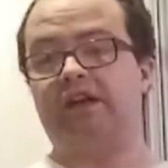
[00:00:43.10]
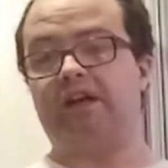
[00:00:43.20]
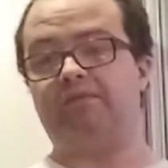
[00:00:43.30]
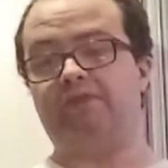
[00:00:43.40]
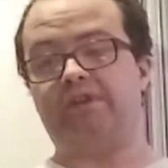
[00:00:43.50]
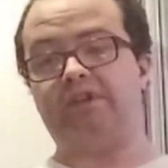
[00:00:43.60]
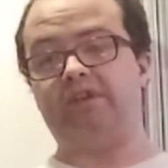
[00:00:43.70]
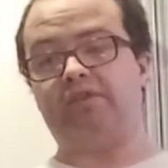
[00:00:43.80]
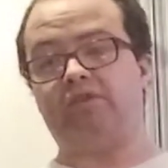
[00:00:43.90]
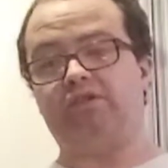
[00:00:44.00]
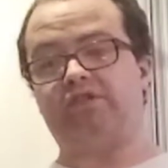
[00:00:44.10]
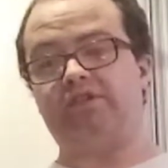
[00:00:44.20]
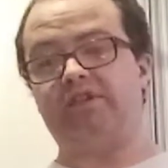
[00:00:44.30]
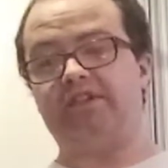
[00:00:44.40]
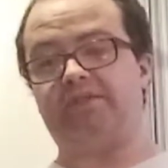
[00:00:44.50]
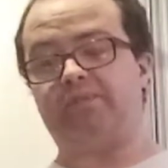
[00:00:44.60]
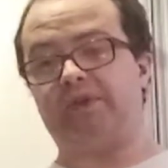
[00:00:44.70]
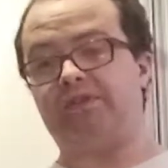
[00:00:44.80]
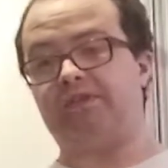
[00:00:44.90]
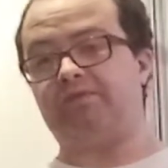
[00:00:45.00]
and when he got to
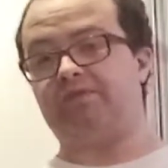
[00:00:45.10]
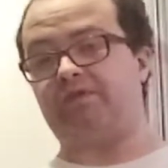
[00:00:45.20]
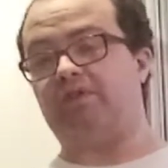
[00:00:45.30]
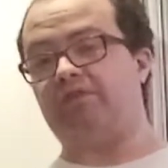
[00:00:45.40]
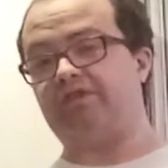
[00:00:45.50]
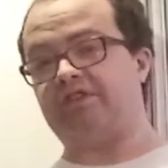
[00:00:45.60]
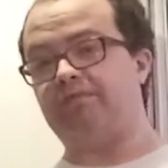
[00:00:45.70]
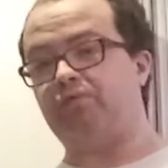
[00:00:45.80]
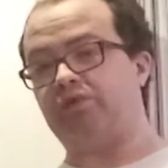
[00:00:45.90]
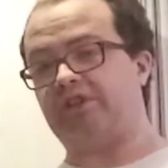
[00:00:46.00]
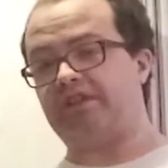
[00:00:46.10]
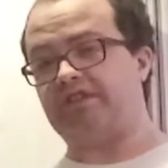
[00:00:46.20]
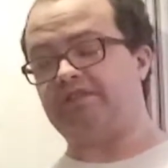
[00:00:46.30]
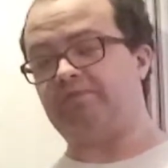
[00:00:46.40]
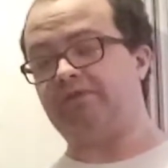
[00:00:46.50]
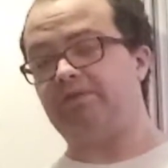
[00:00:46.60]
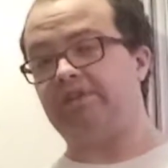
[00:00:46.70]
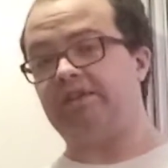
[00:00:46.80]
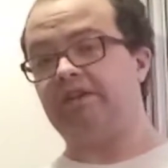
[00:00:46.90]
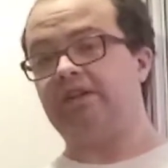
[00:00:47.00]
eastbound there was obviously more distance
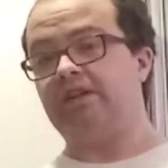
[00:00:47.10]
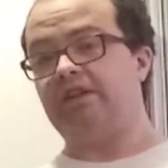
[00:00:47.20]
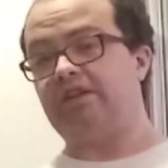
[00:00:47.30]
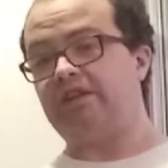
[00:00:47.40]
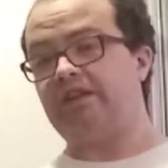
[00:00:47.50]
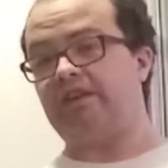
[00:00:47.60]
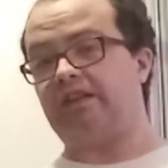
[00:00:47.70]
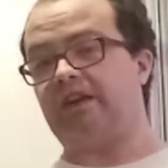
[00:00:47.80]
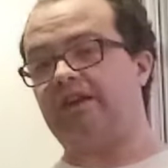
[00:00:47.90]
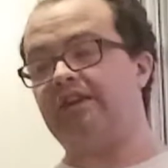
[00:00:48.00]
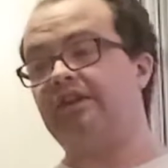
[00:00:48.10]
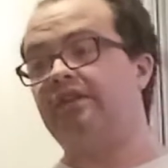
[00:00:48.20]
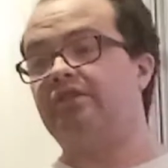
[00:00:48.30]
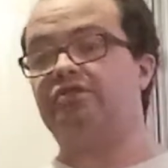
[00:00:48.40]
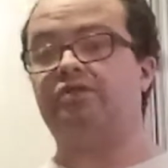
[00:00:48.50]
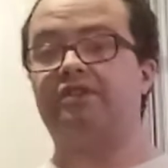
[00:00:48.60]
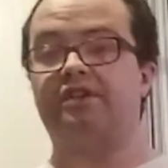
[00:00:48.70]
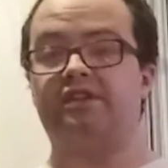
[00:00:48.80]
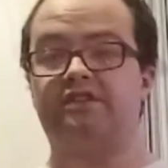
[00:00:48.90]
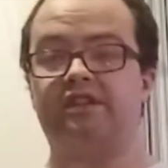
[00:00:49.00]
between he and I, so he
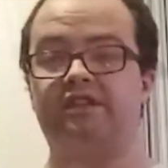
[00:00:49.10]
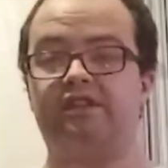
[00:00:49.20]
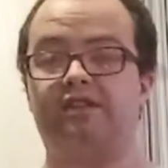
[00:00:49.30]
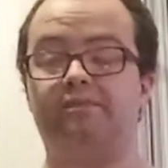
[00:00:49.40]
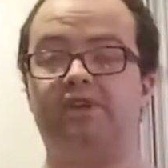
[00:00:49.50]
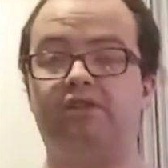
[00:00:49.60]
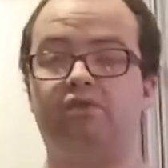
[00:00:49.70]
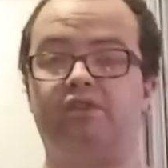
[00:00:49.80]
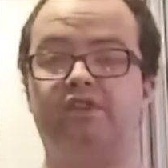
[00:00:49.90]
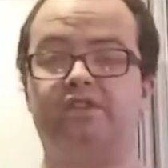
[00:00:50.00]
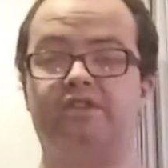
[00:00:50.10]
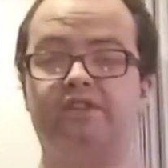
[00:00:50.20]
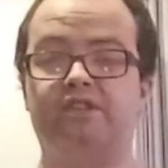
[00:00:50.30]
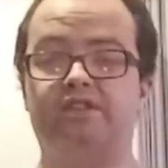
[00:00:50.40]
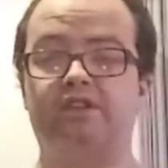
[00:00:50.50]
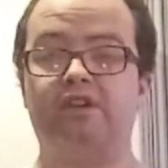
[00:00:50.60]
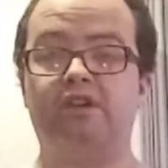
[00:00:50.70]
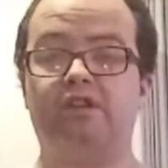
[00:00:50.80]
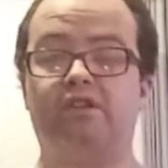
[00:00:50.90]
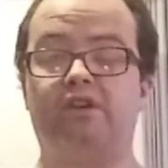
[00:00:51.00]
decided to make noises
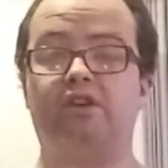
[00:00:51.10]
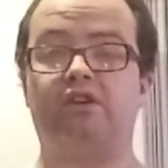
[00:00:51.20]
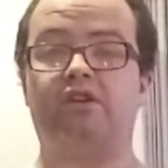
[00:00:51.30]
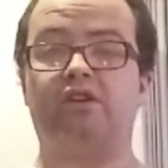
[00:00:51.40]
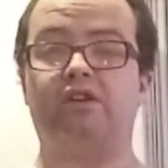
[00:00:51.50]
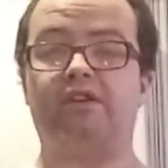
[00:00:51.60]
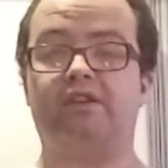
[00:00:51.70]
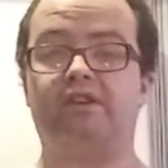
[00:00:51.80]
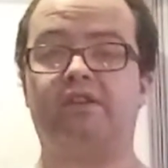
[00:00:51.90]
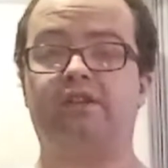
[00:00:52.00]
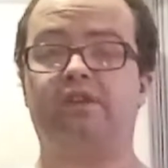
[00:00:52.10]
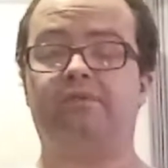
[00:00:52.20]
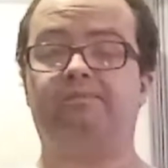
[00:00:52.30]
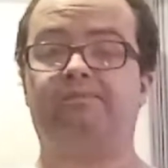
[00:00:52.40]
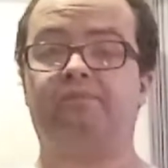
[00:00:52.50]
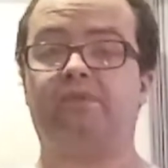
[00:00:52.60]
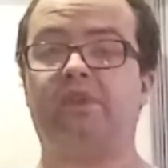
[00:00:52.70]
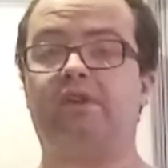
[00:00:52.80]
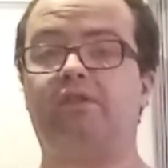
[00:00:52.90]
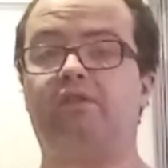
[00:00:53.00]
that are
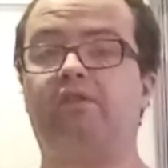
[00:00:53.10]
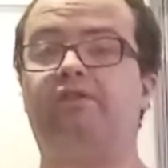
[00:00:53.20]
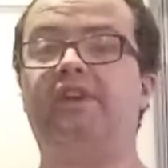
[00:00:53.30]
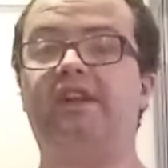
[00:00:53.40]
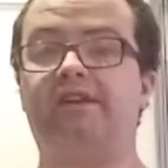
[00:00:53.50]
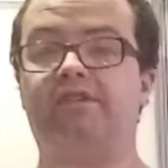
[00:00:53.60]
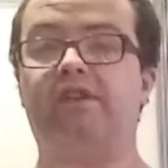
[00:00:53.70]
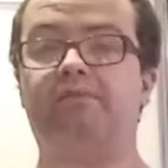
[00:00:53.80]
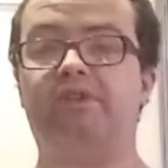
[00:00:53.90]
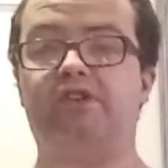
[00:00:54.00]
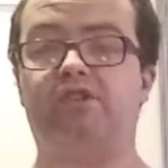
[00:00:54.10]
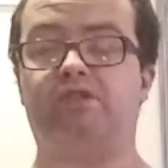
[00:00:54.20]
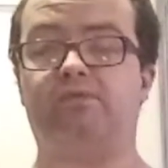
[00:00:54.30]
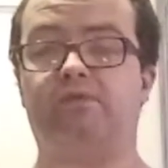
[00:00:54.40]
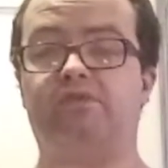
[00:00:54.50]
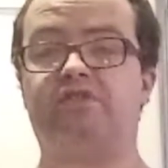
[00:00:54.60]
of hate crime nature towards